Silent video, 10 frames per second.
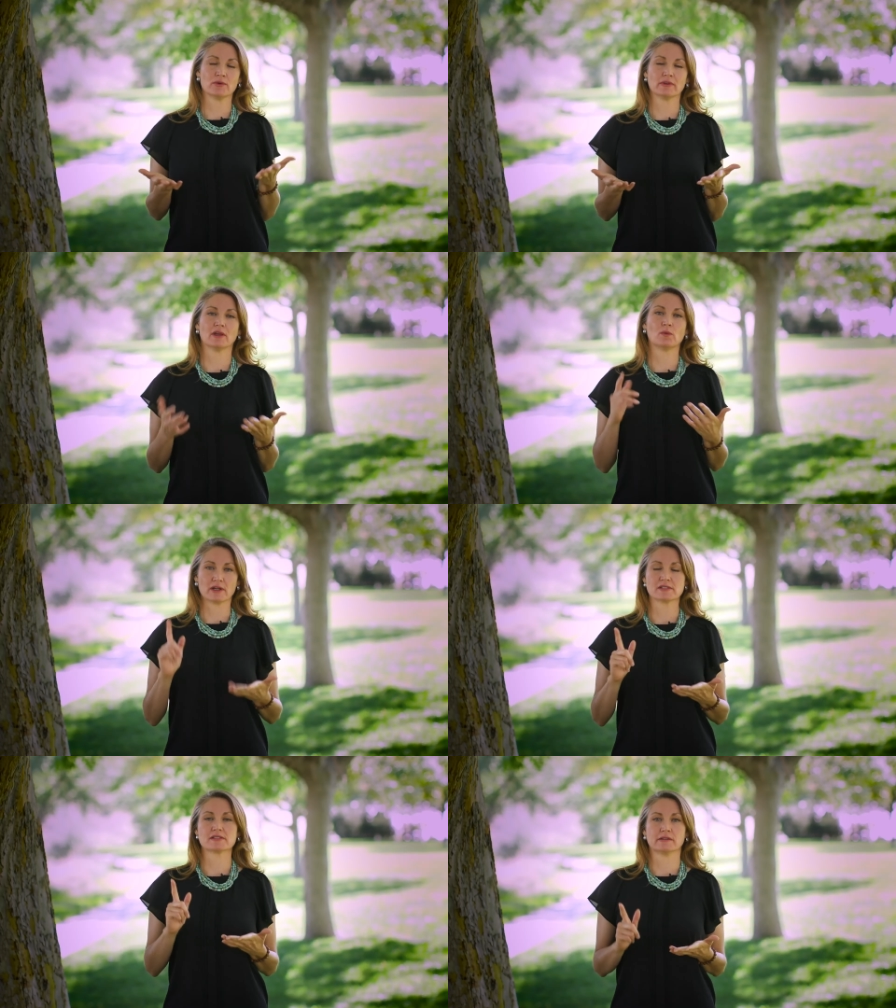only
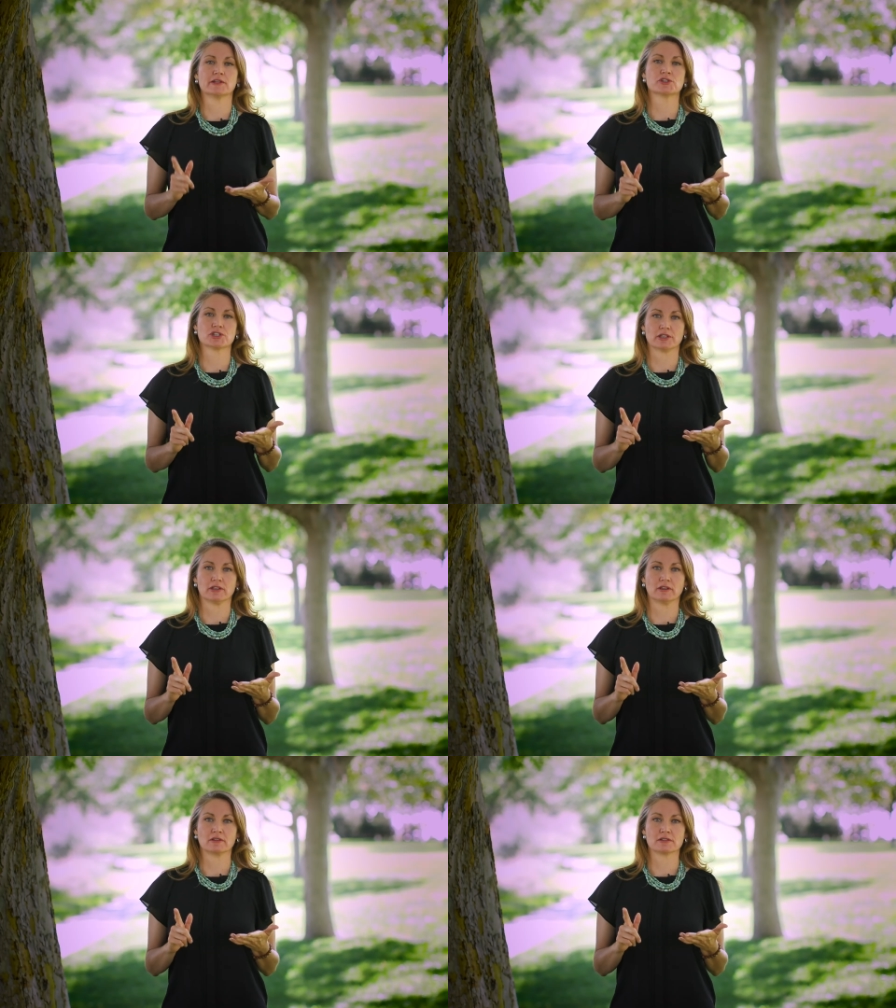one
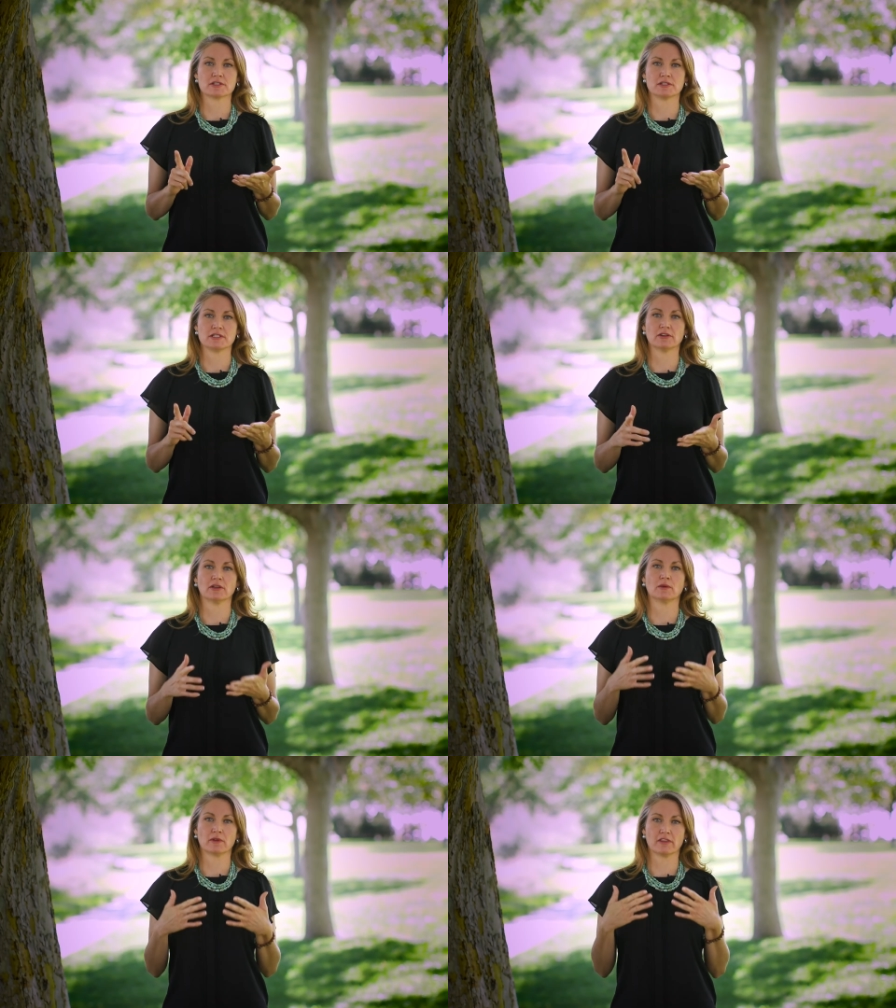solution to
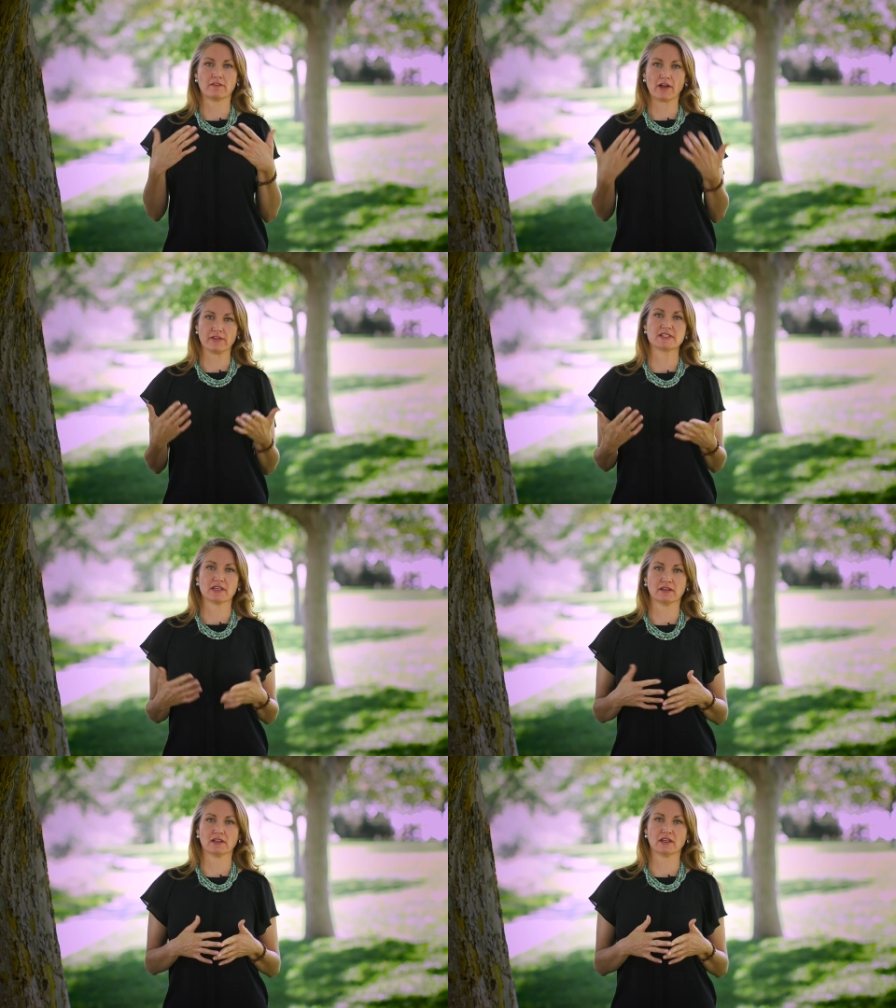dealing with the
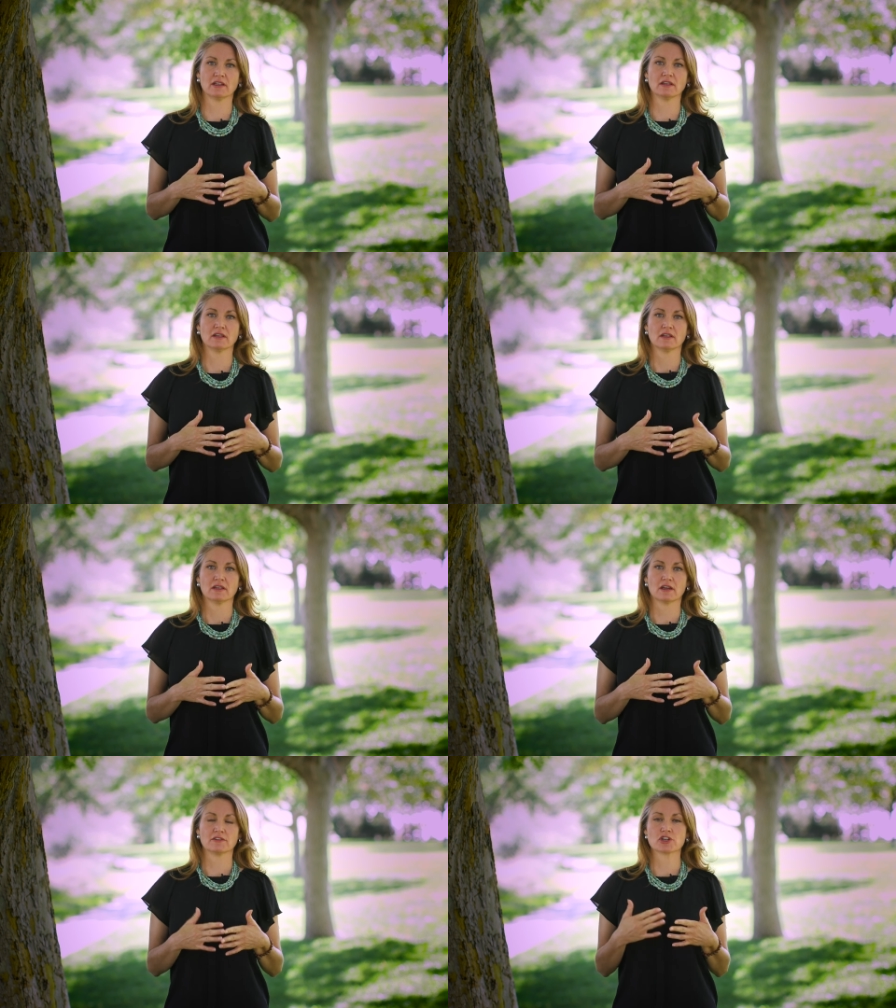volatility
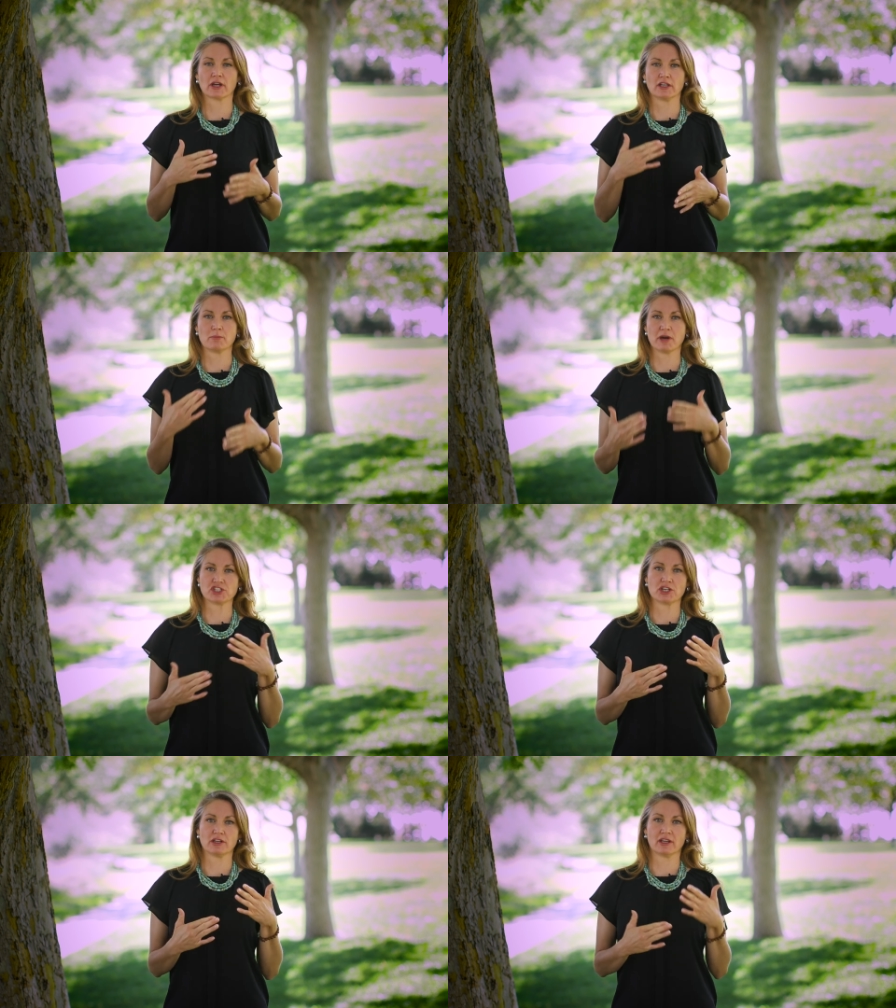of trying to
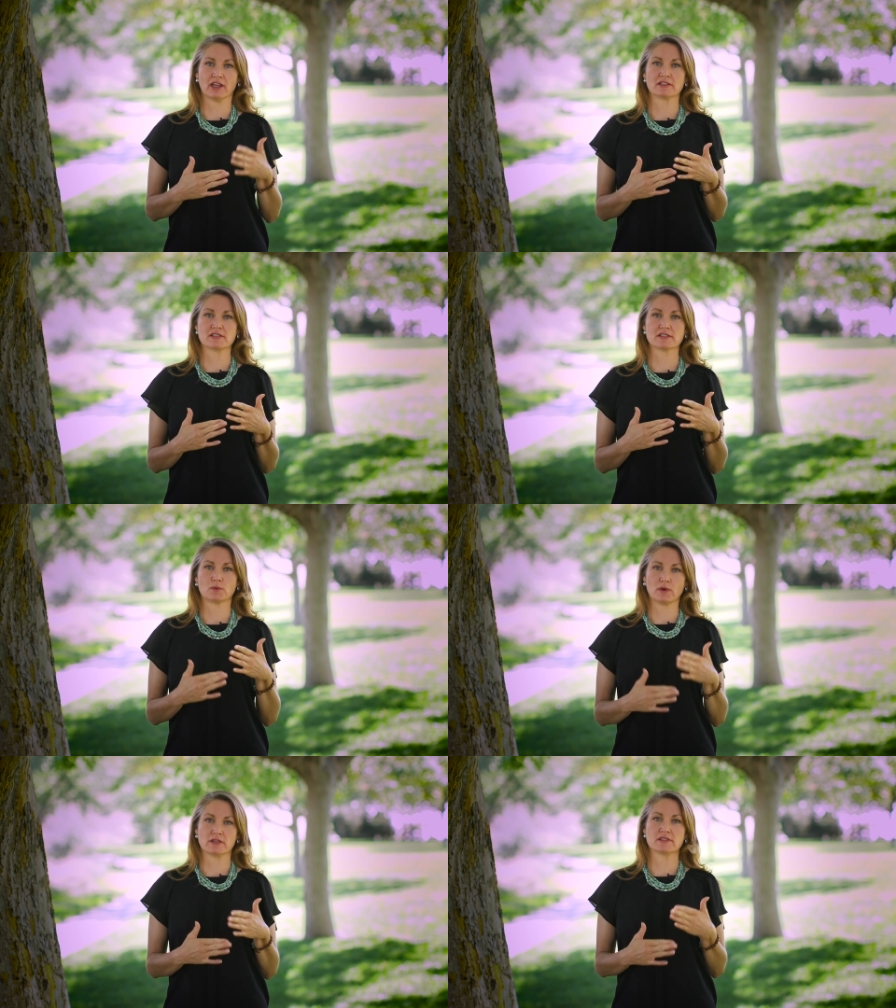budget against
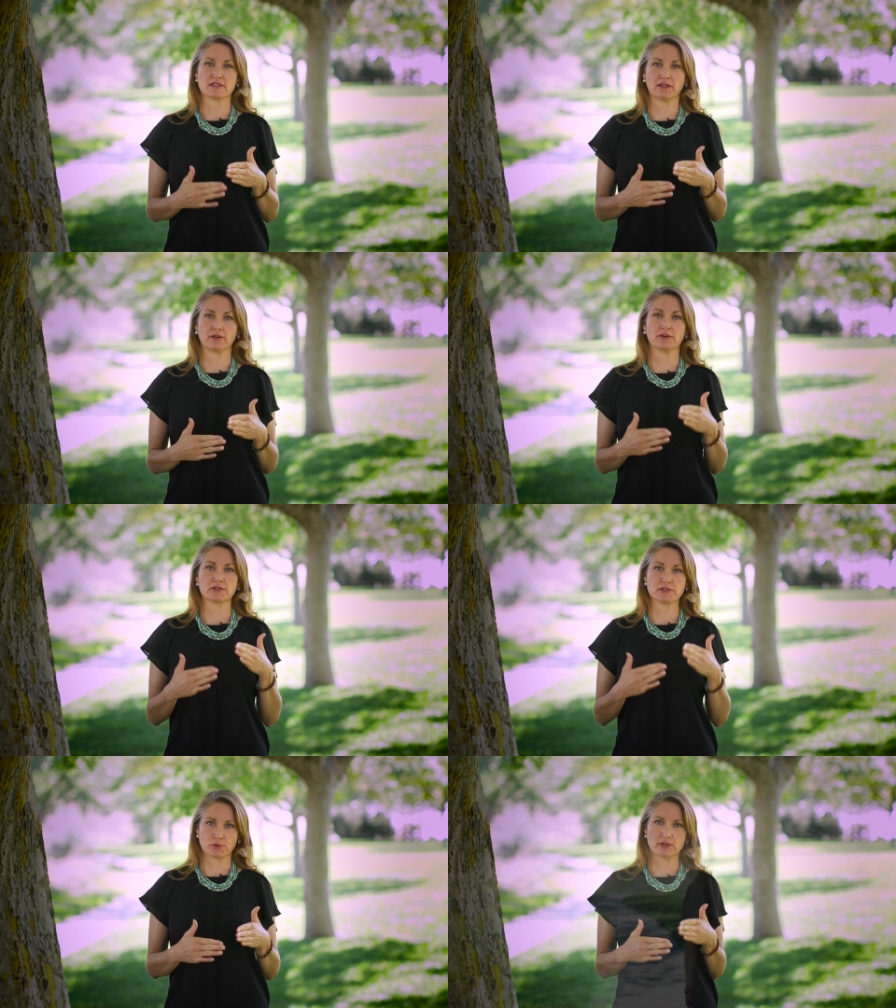one
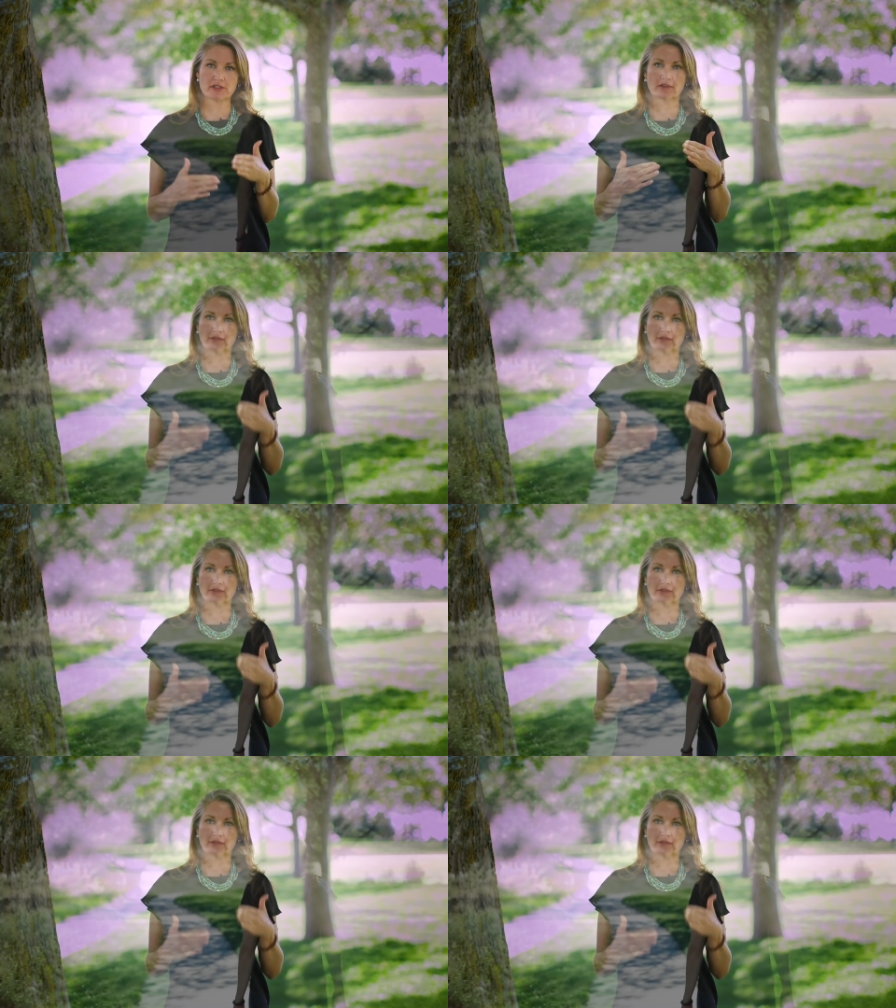single source